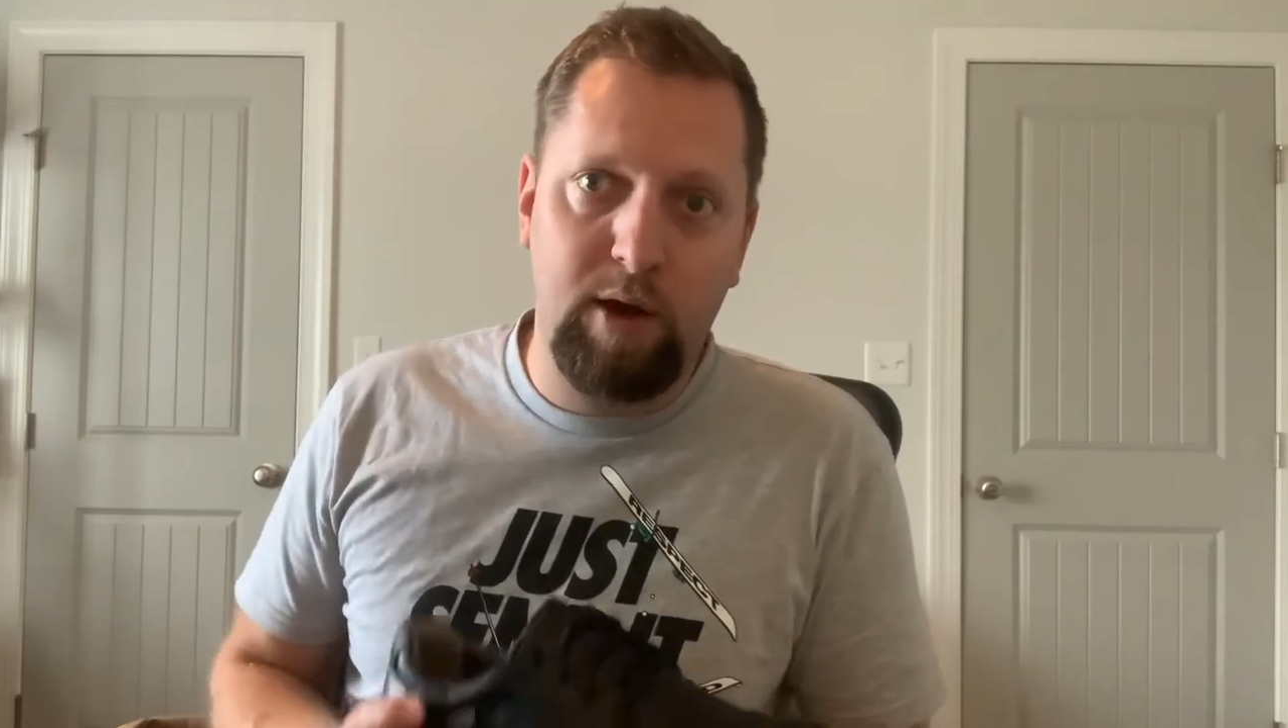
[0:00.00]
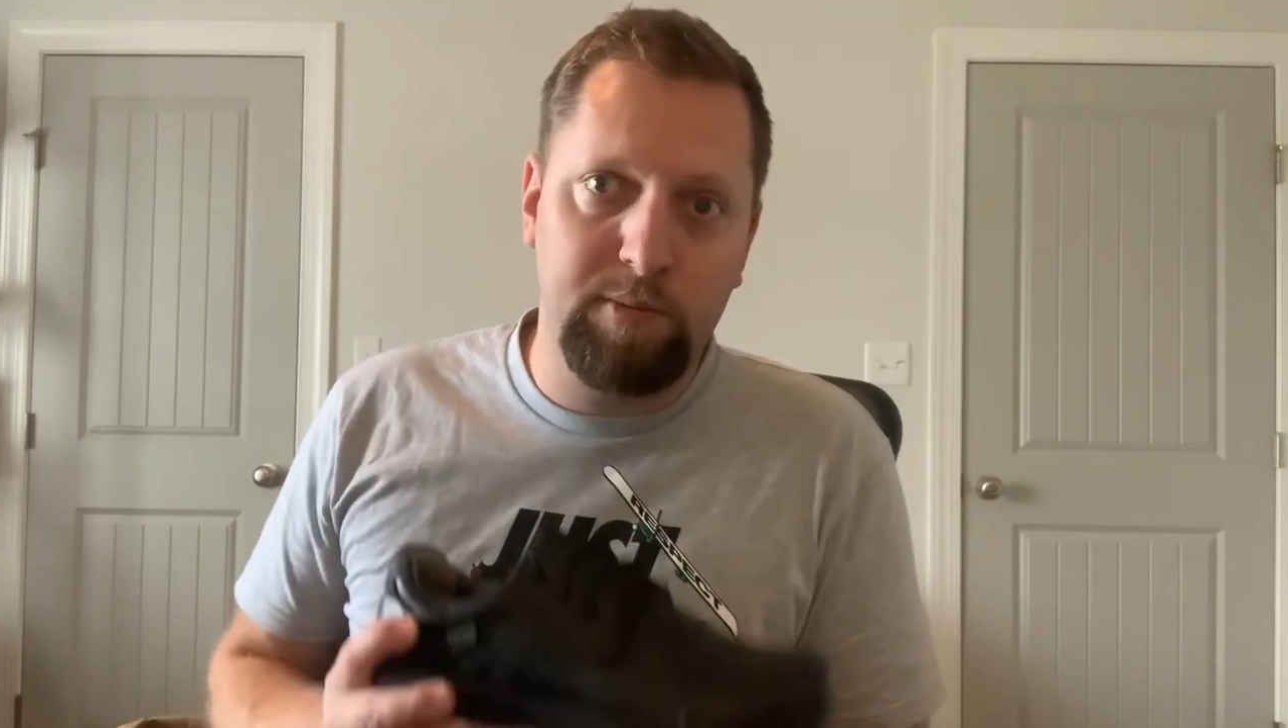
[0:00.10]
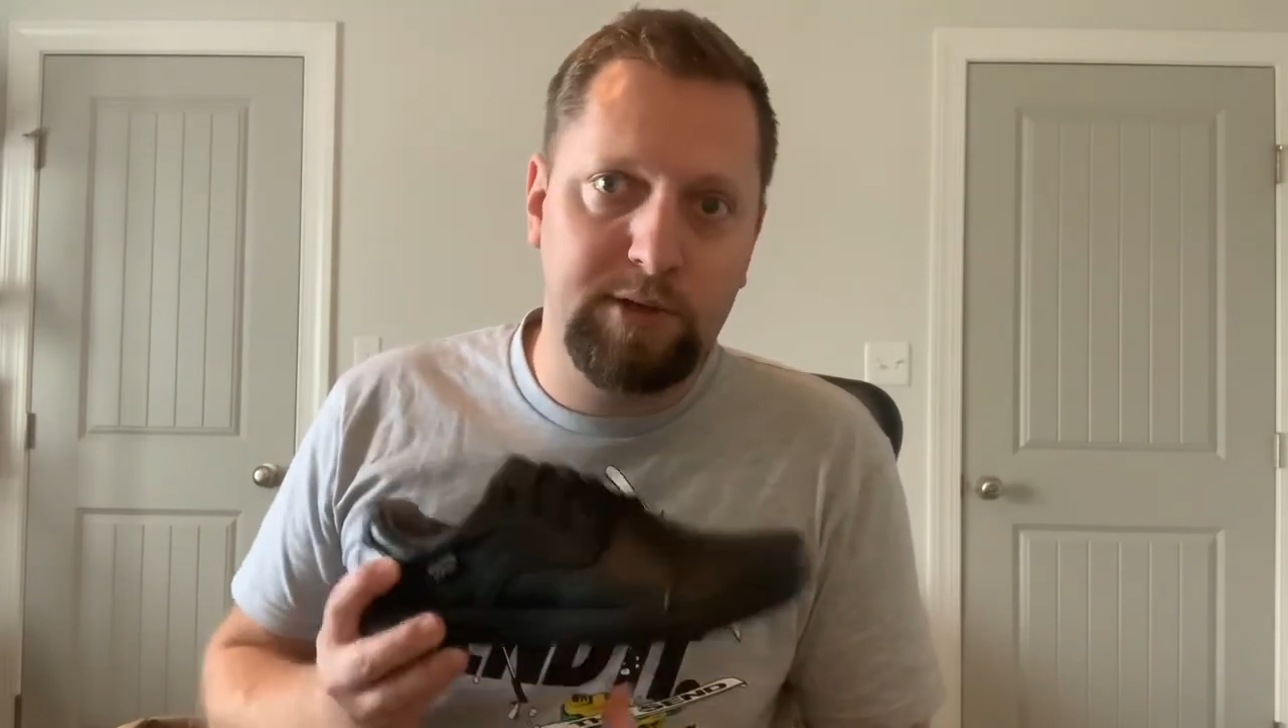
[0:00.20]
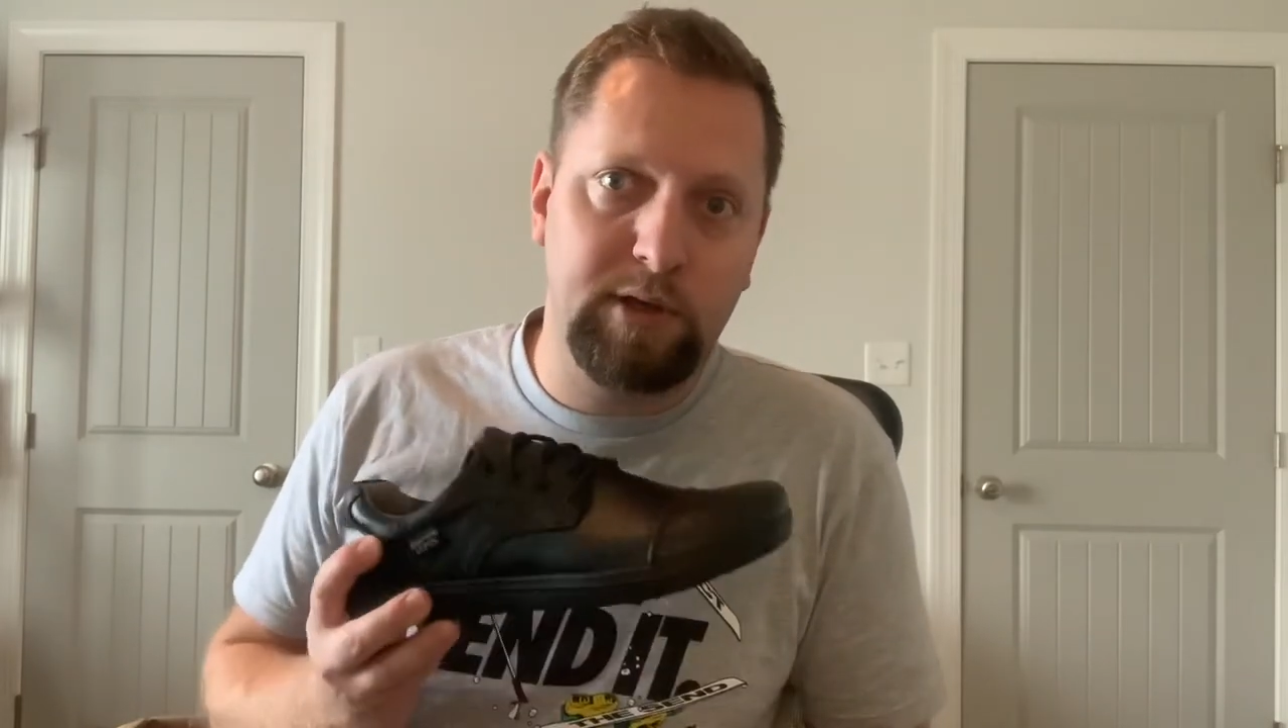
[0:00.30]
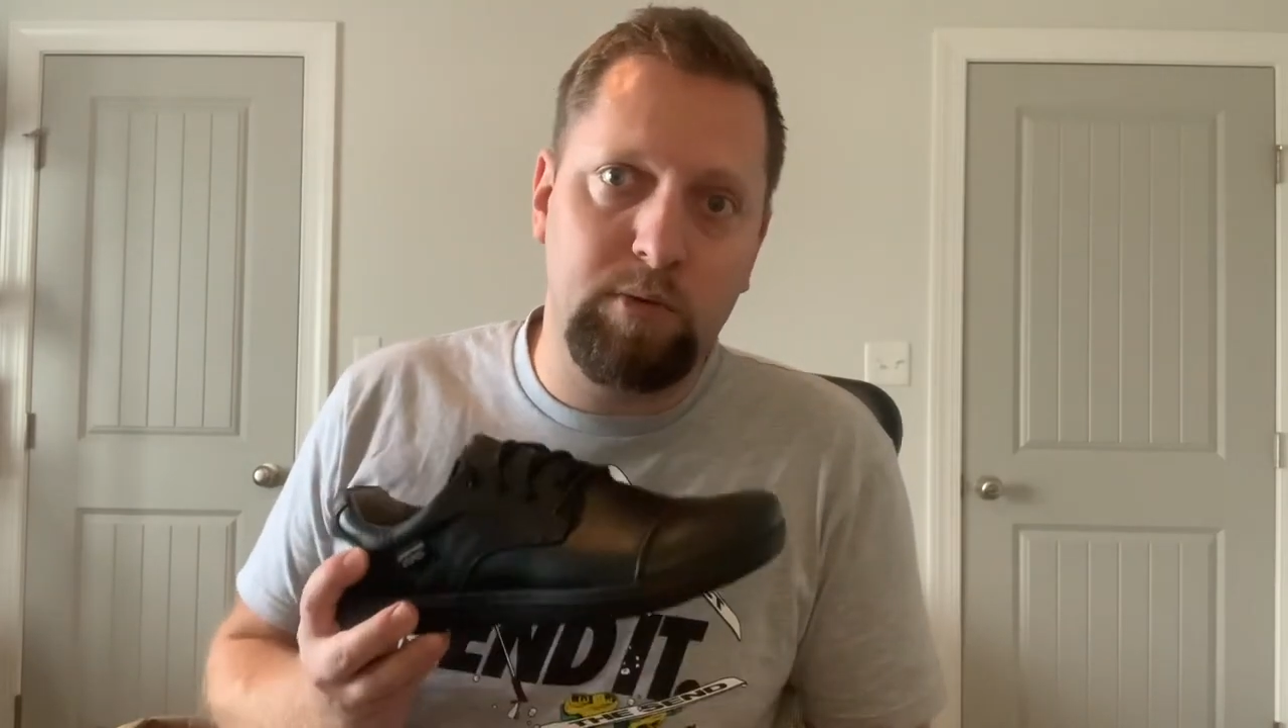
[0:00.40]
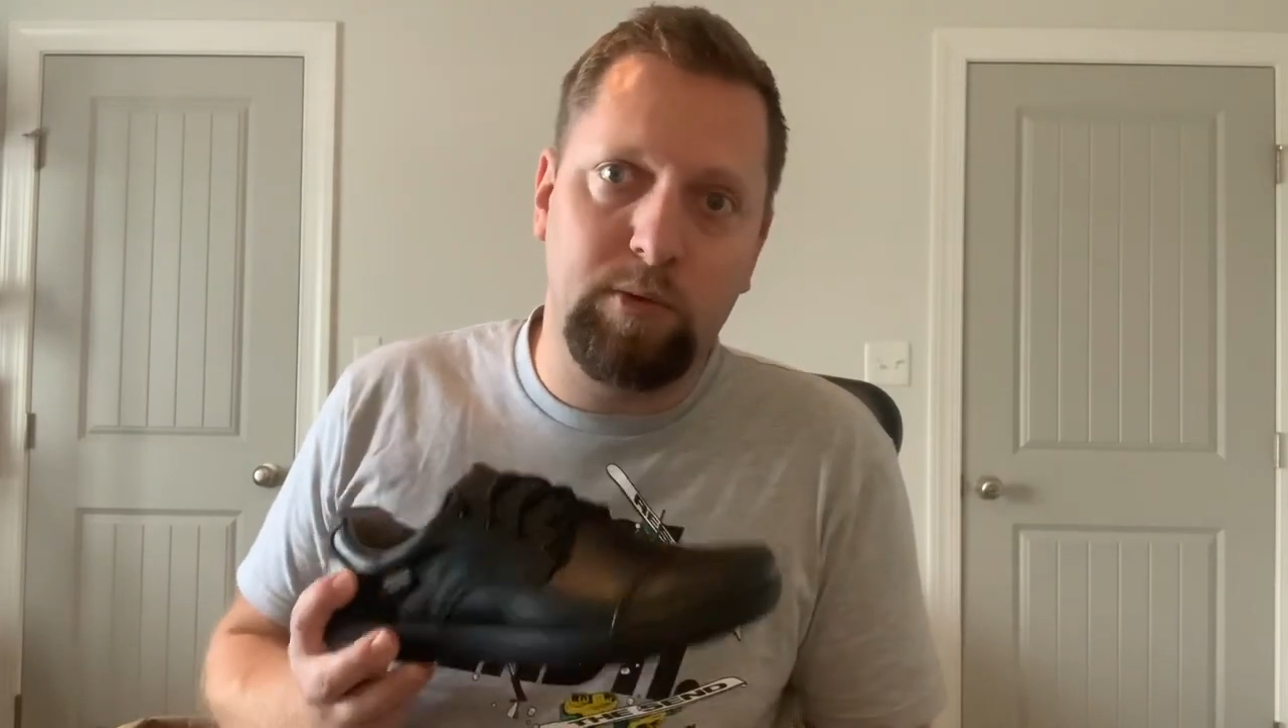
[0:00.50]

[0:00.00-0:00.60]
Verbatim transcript: I'm sticking